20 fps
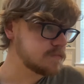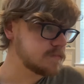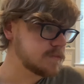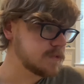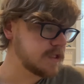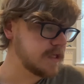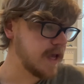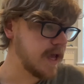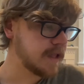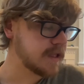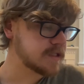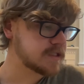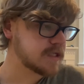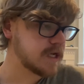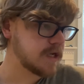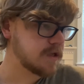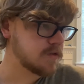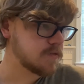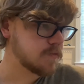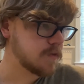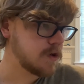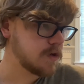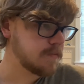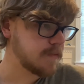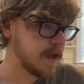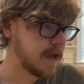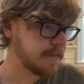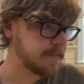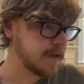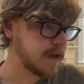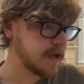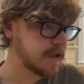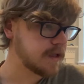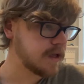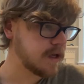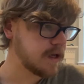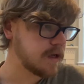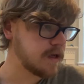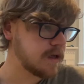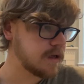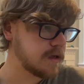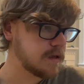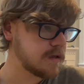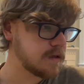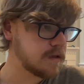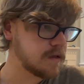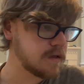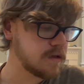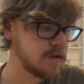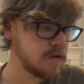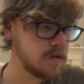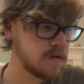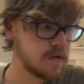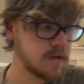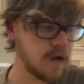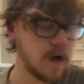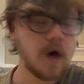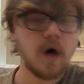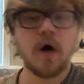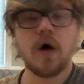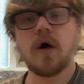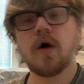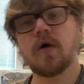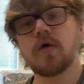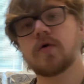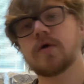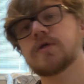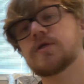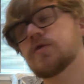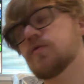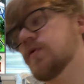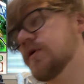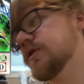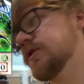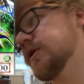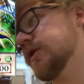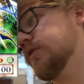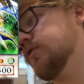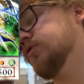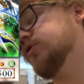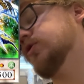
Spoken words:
yeah, that's kind of the roadmap. And oh, Crystal Wing Synchro